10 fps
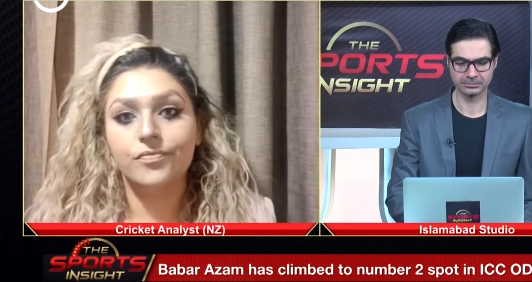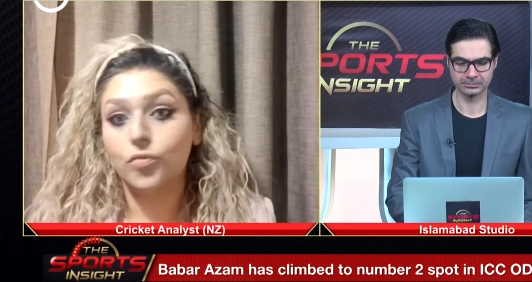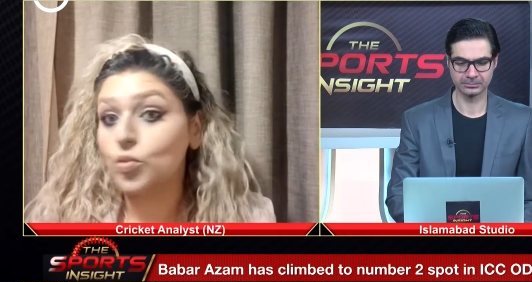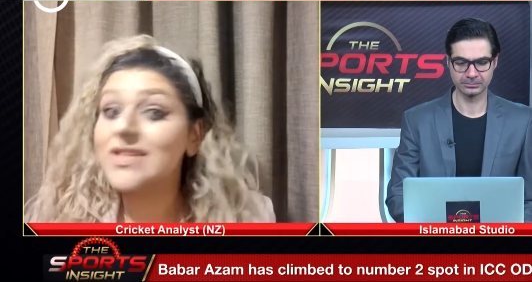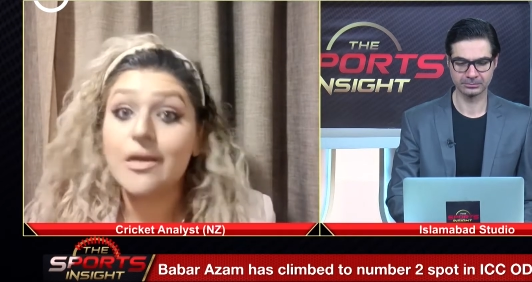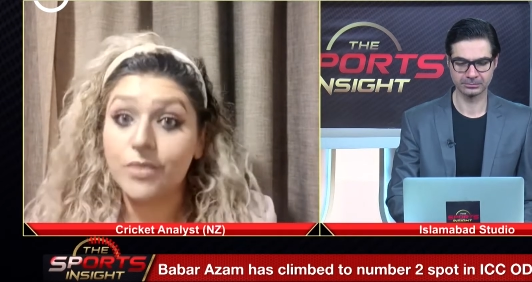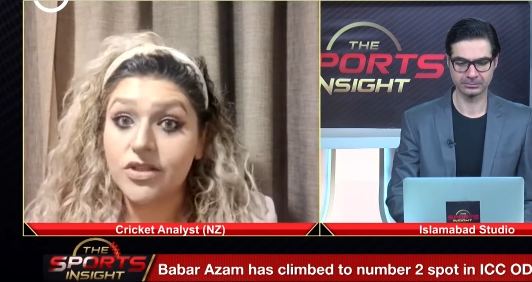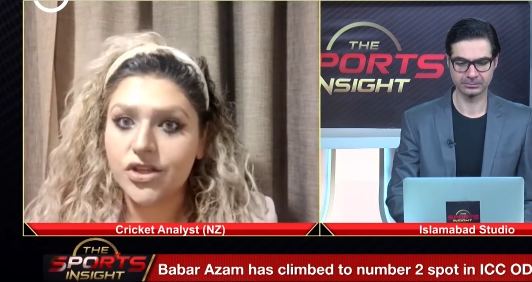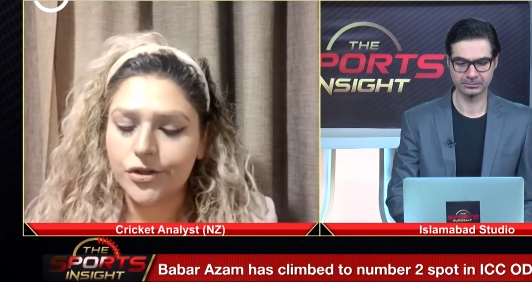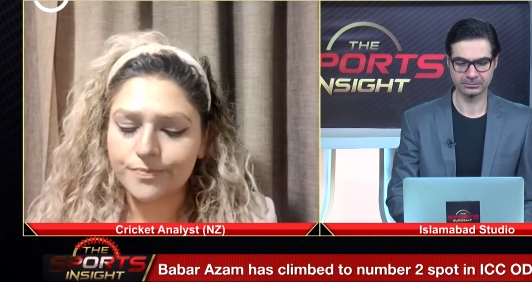Speaker 1: was able
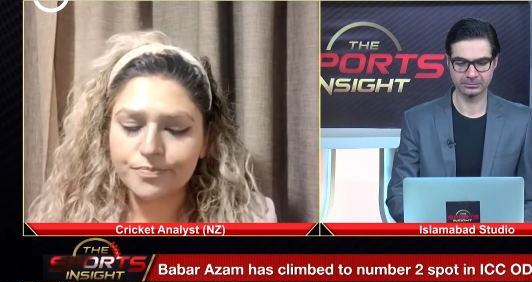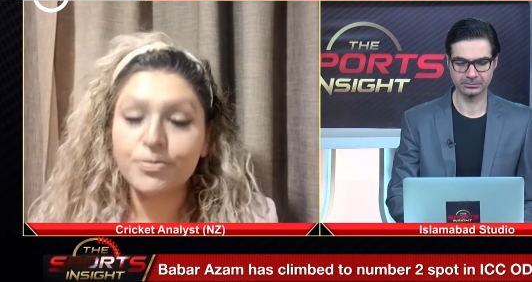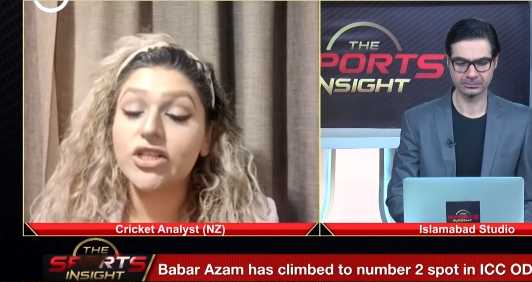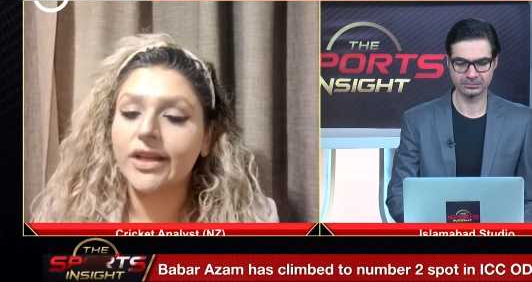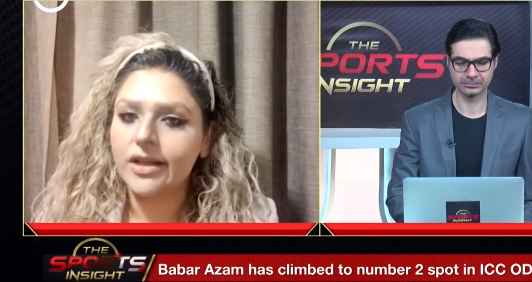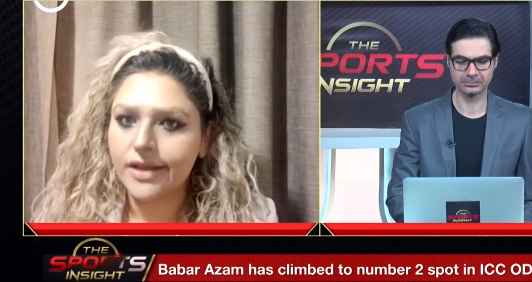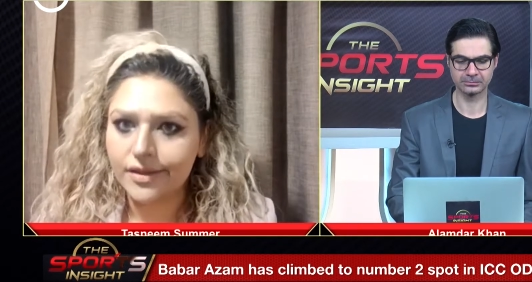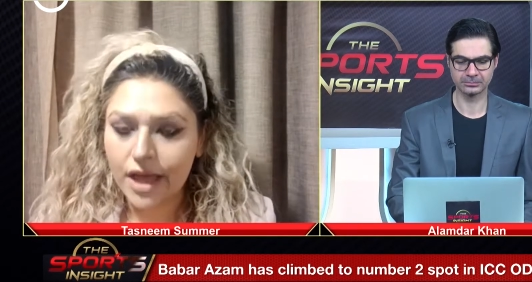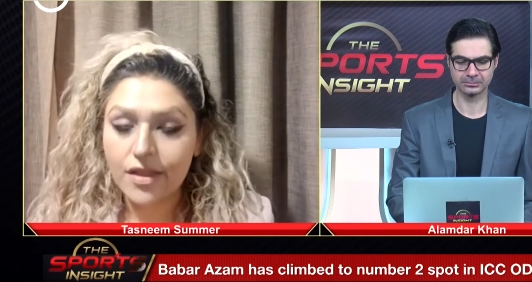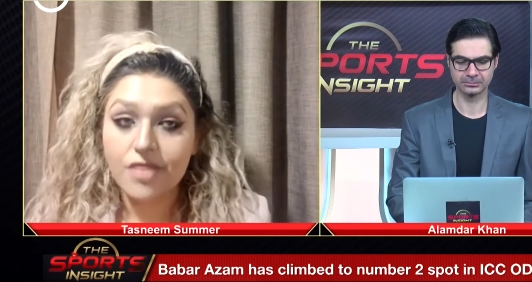to, particularly
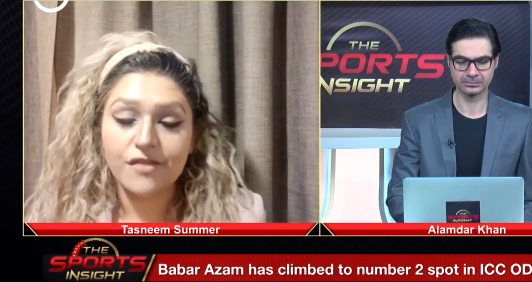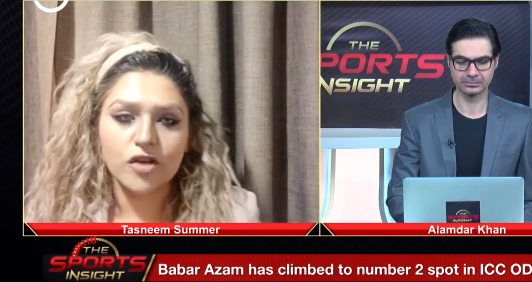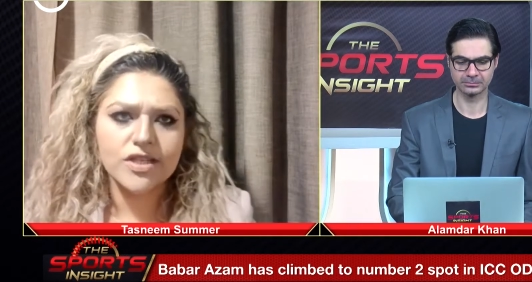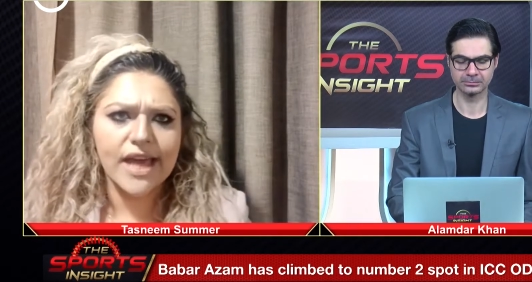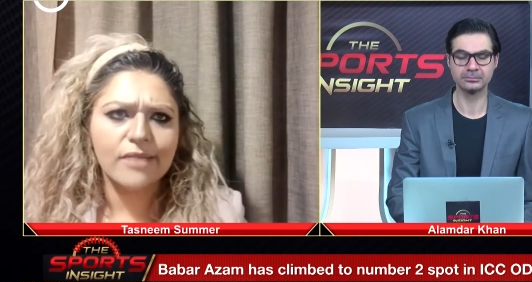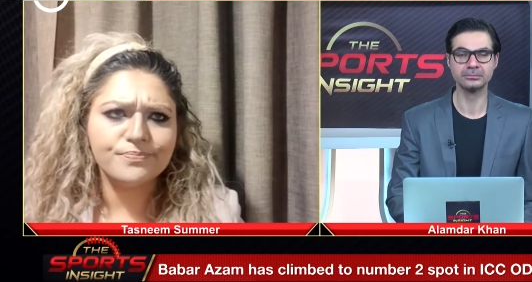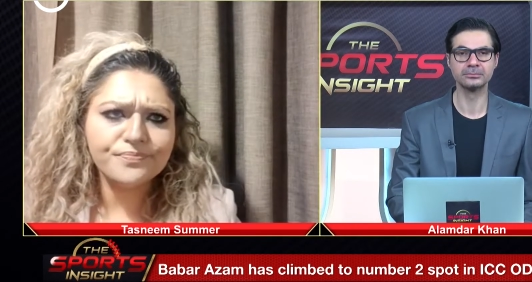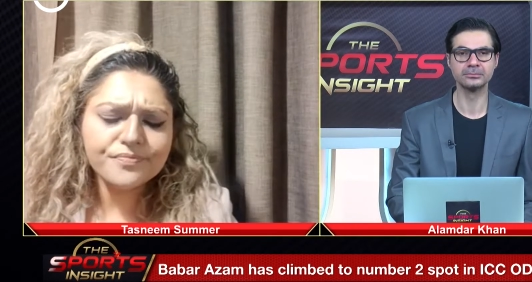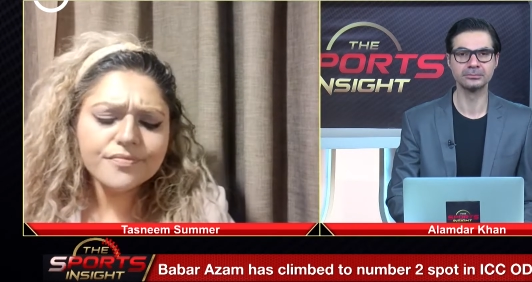in the first game.